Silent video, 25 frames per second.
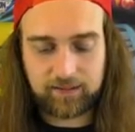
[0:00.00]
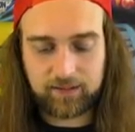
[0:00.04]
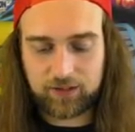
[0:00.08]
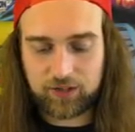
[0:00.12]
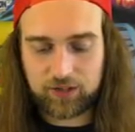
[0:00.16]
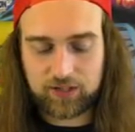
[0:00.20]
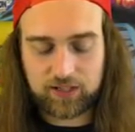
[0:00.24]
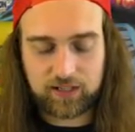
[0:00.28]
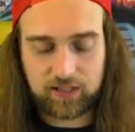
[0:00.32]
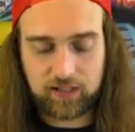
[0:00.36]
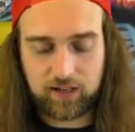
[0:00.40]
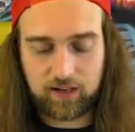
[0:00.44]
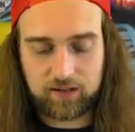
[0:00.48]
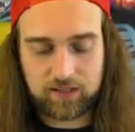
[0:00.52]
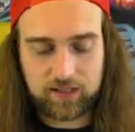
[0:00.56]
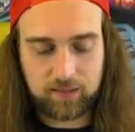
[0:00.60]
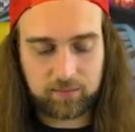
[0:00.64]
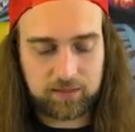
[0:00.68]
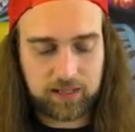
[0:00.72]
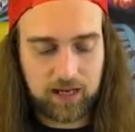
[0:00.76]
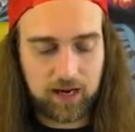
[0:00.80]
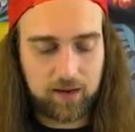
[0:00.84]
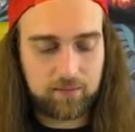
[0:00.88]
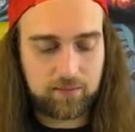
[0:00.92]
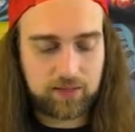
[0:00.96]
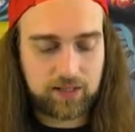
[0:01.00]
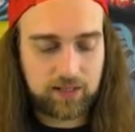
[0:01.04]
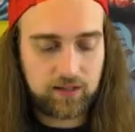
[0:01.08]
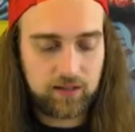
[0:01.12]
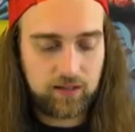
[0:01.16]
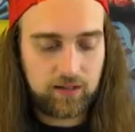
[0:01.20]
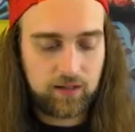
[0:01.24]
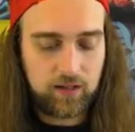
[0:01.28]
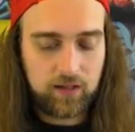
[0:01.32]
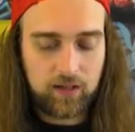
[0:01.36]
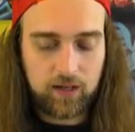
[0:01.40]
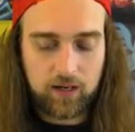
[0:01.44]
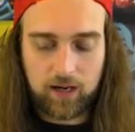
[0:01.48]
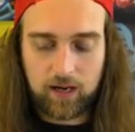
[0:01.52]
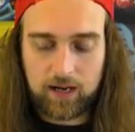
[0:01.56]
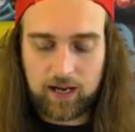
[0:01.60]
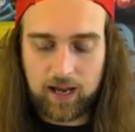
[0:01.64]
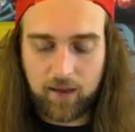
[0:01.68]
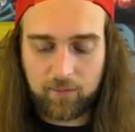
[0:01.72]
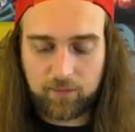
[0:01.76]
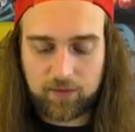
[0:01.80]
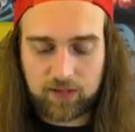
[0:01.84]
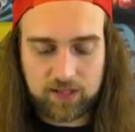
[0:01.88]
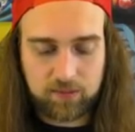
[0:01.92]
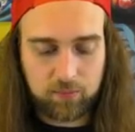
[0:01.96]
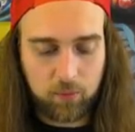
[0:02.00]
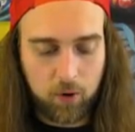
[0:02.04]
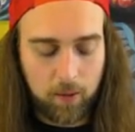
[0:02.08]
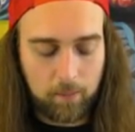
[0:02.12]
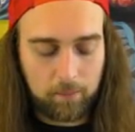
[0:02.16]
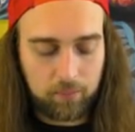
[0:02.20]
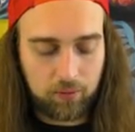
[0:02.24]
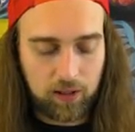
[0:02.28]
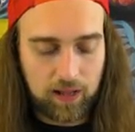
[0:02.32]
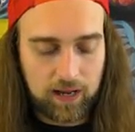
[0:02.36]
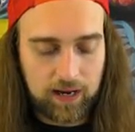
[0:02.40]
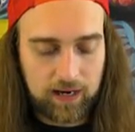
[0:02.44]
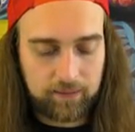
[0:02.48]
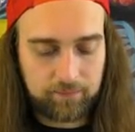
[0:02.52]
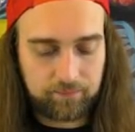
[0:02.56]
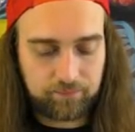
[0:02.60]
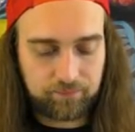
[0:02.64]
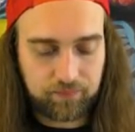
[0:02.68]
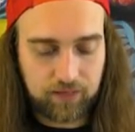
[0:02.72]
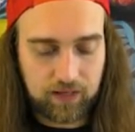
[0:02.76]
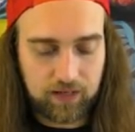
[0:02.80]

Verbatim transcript: And just uh, sometimes uh, you have to smart play,